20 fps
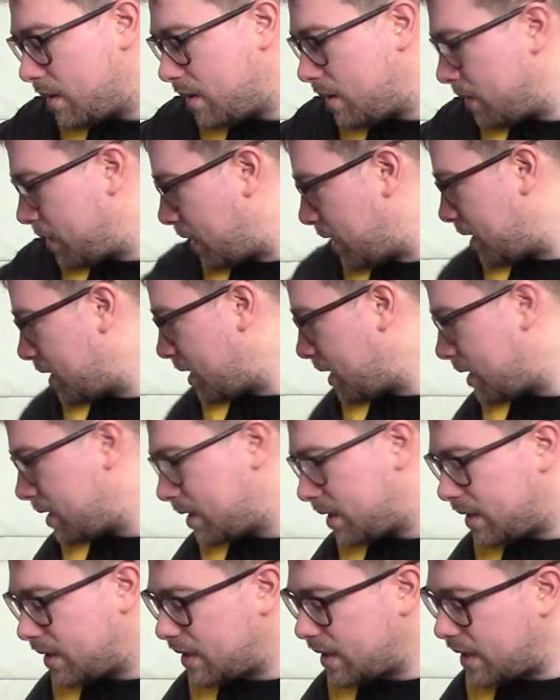Okay, so that's
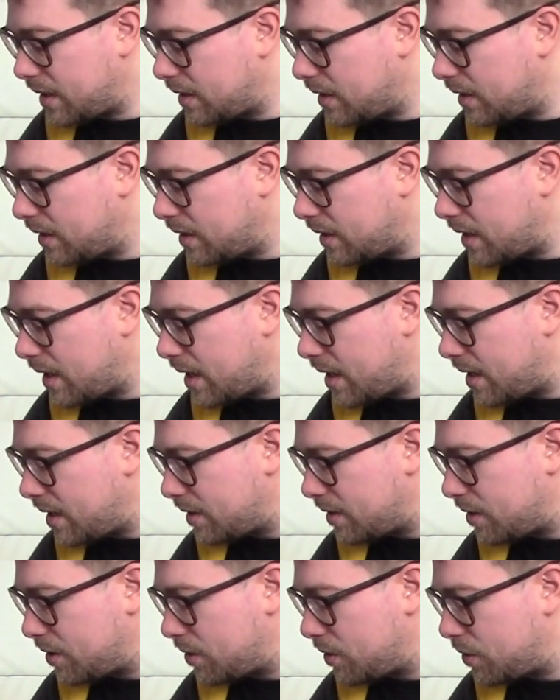settled
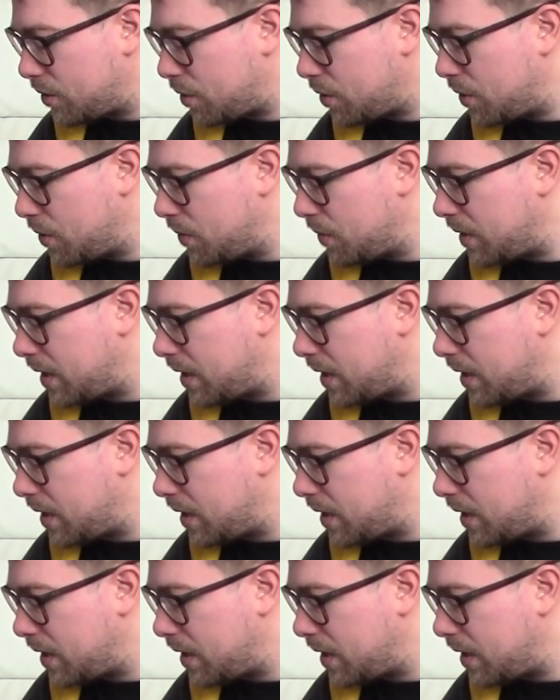at 2